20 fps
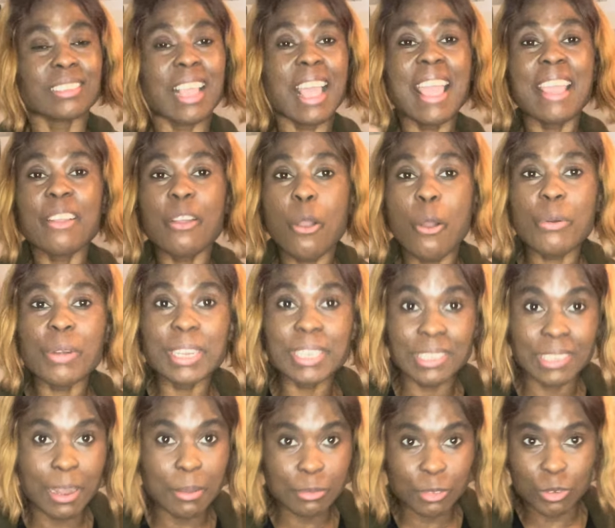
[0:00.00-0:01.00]

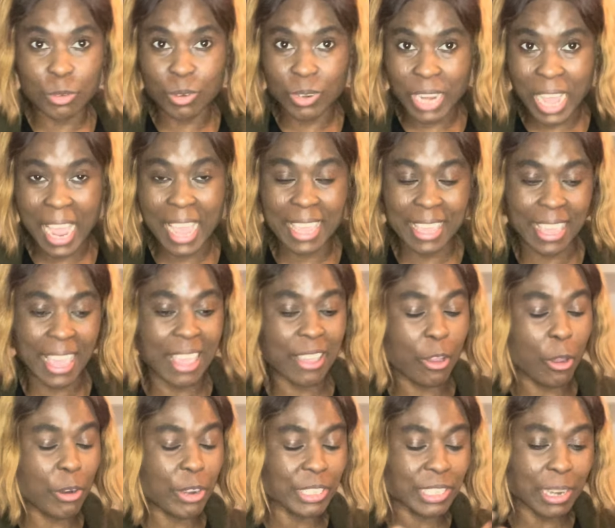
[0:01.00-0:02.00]
Encourage them to like,
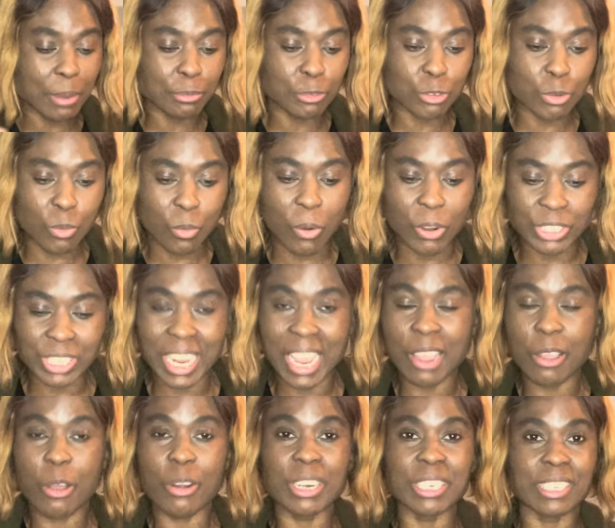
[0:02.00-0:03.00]
encourage them to watch,
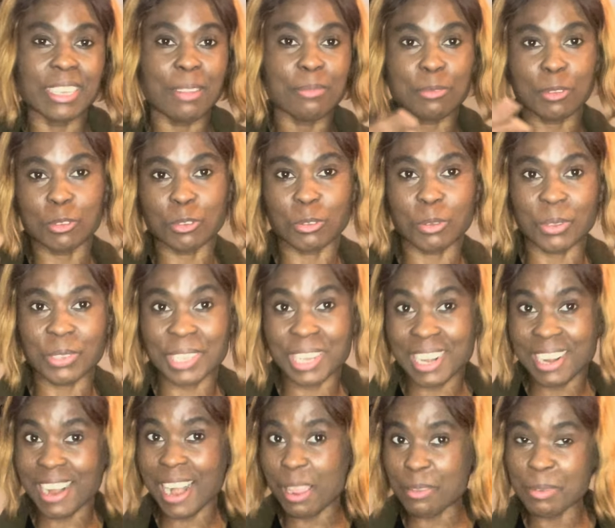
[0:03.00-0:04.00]
encourage them to
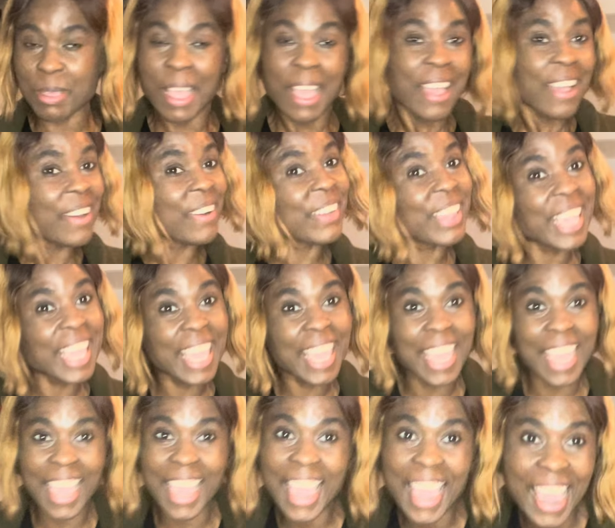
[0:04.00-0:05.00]
subscribe.
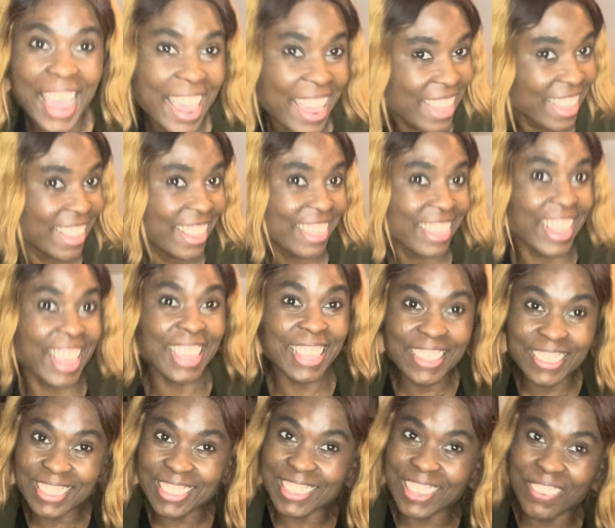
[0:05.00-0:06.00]
Okay? Thank
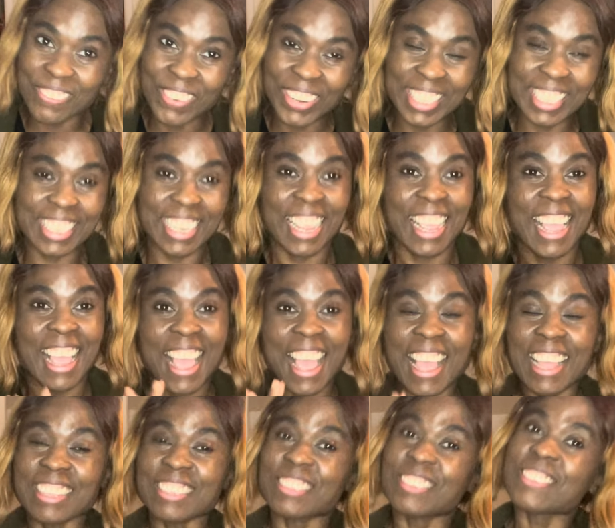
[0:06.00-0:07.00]
you so much.
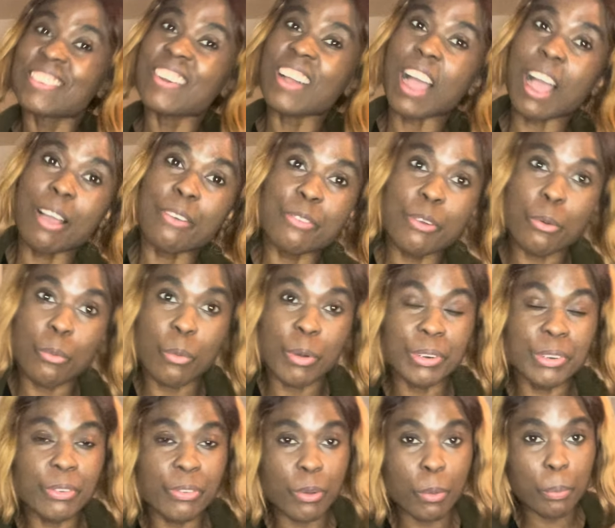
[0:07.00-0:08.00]
And do have a
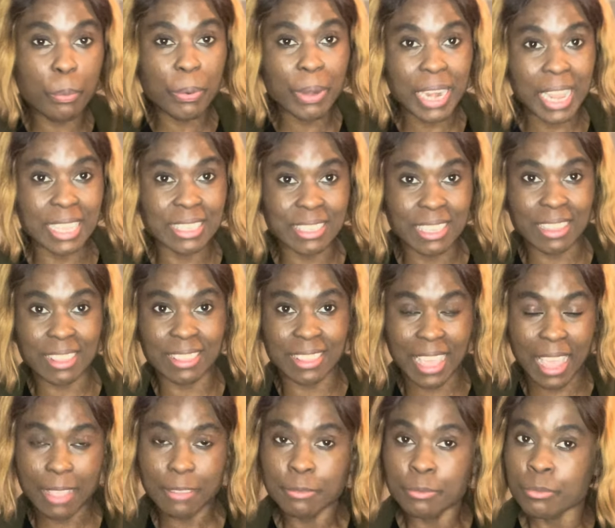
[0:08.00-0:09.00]
wonderful, pleasant
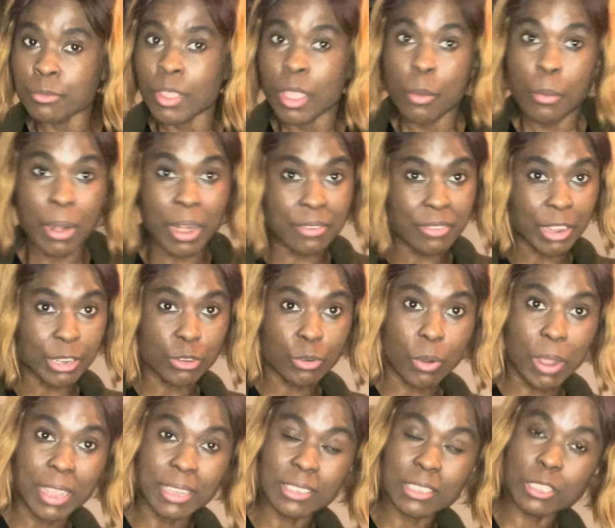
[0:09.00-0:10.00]
day wherever you
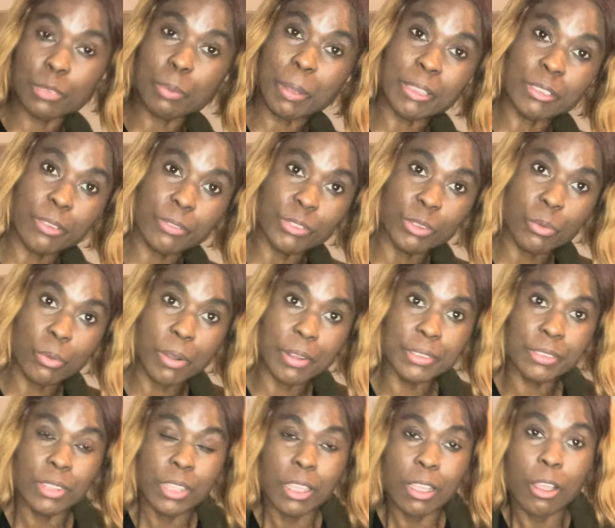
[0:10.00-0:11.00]
are in this part of the
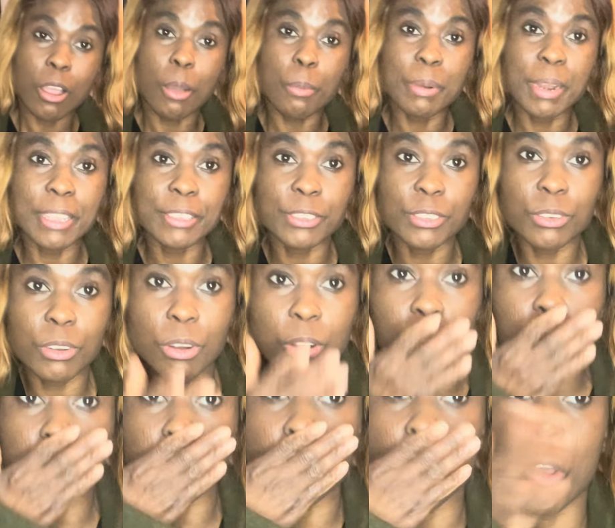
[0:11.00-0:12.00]
world. God bless you
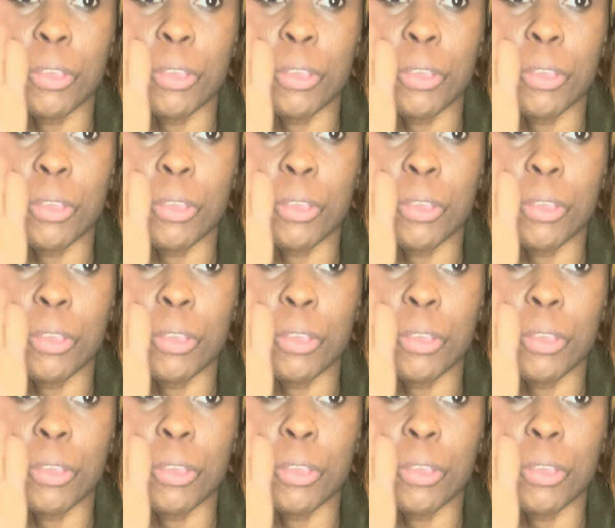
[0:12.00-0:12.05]
all.